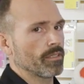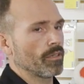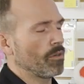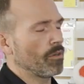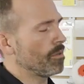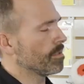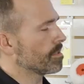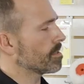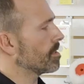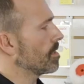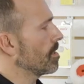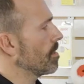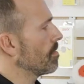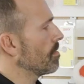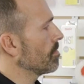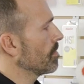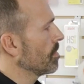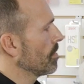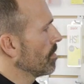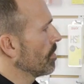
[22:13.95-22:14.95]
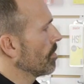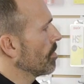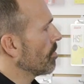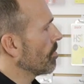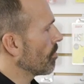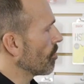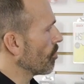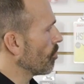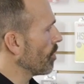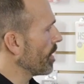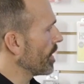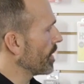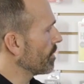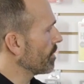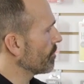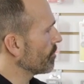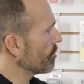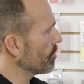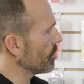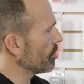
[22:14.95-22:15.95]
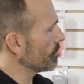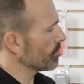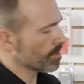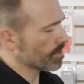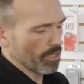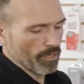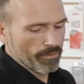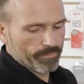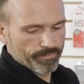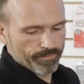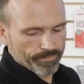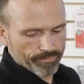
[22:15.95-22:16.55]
old snow, or white for new snow.